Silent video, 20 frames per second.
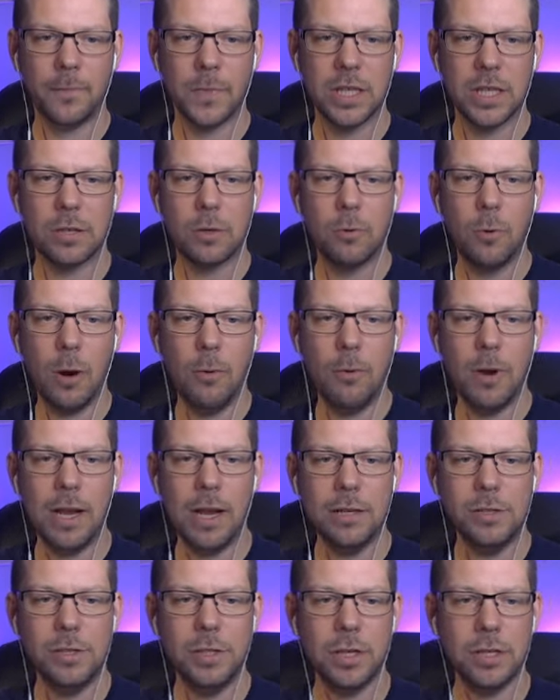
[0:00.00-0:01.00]

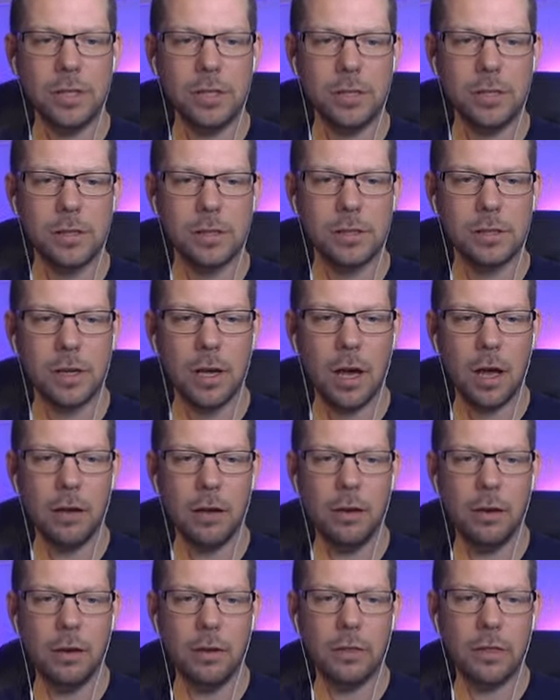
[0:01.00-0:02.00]
Squirrelicious,
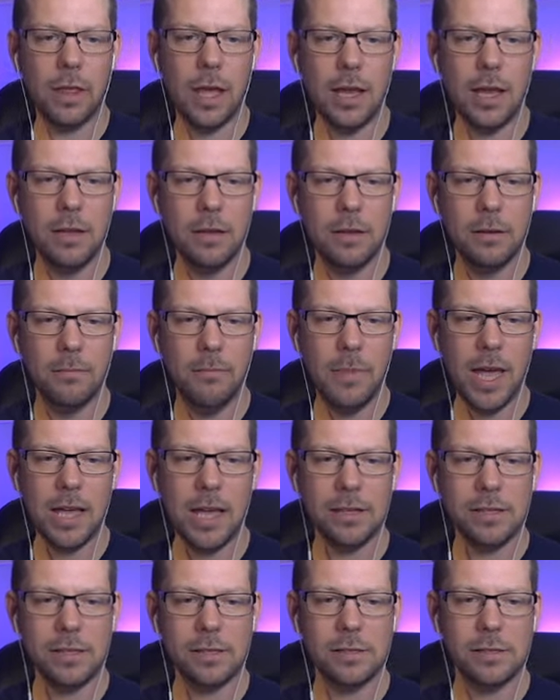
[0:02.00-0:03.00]
Scott Nothing,
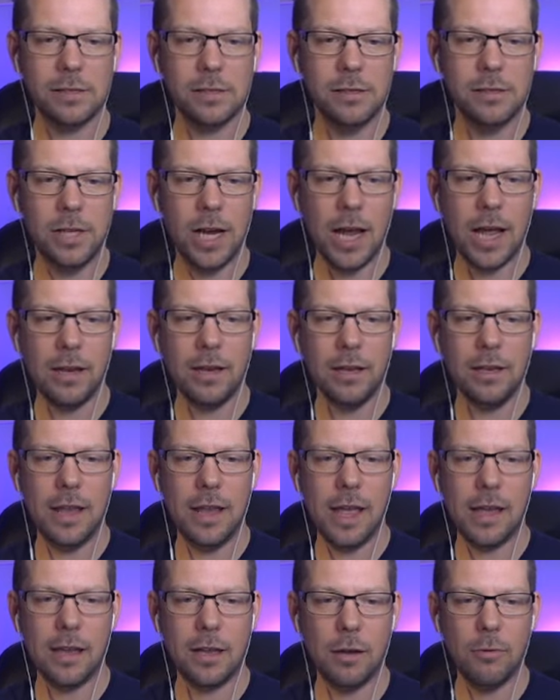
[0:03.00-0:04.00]
Mitz, Chan,
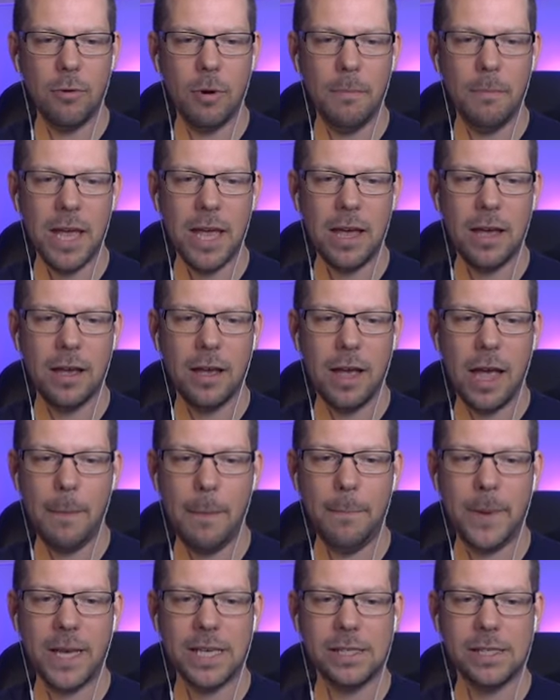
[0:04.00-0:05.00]
Deku, Amir,
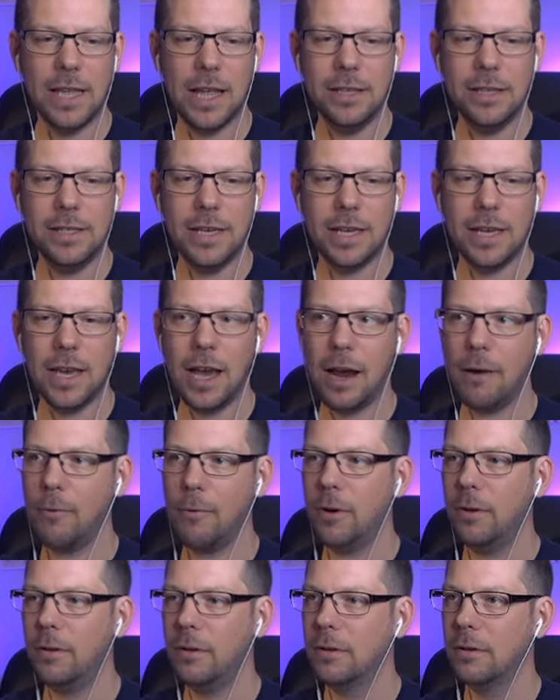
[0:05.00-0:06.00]
Epic Stenty,
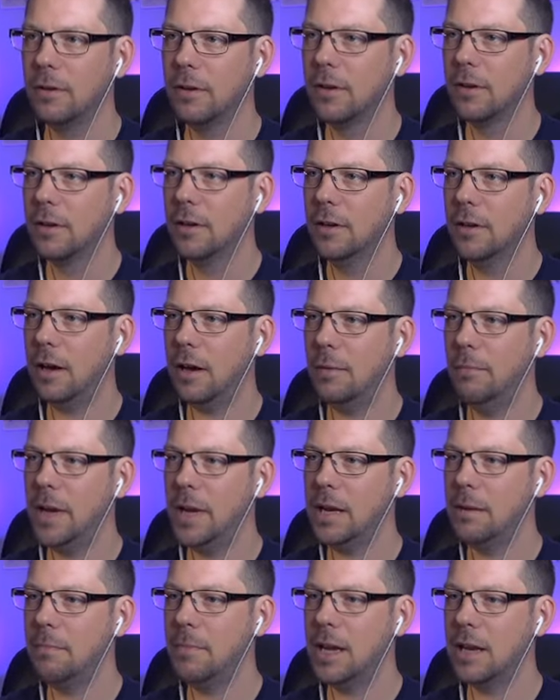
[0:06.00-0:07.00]
Carol. Oh,
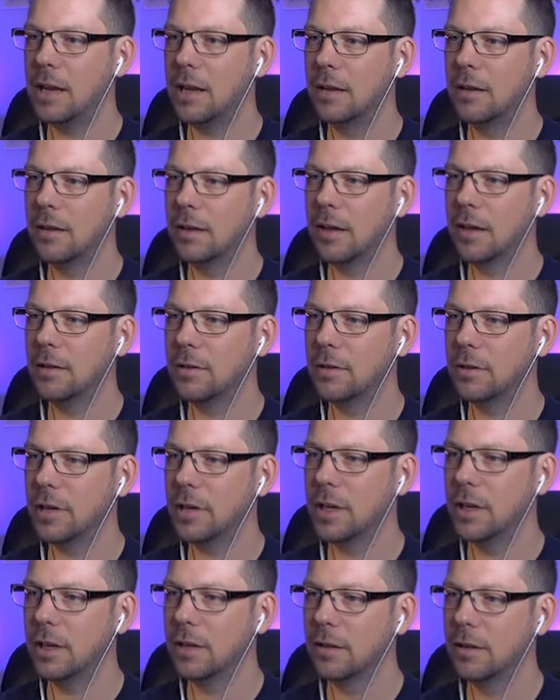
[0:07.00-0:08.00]
many are
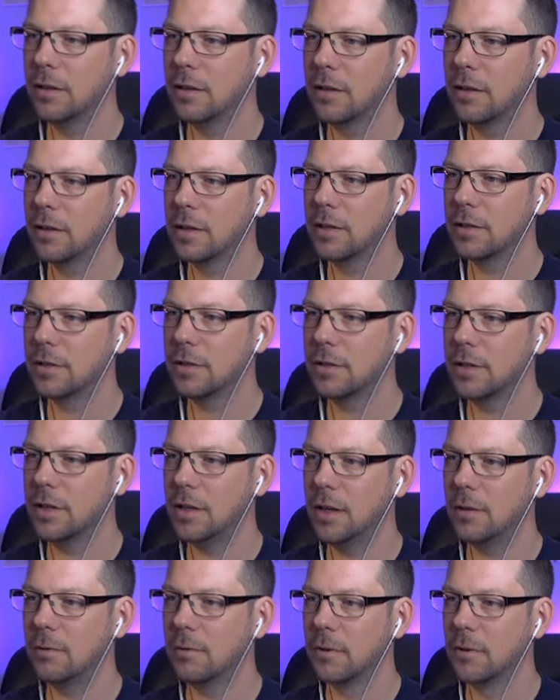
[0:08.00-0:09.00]
enjoying it. It's good to
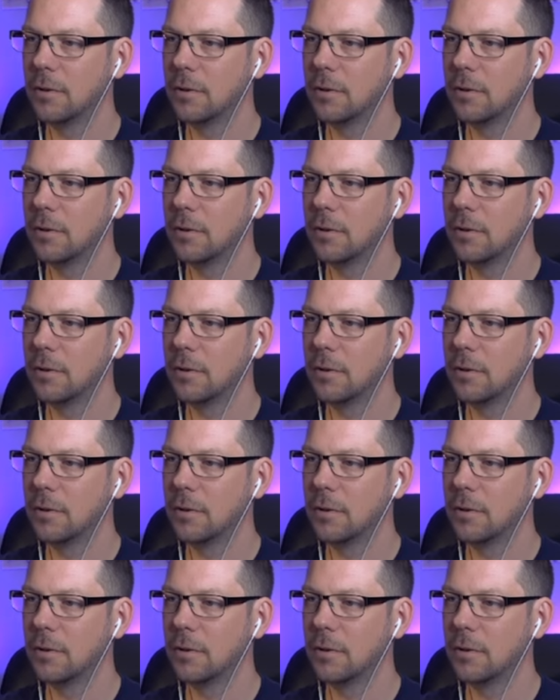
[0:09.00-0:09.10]
know.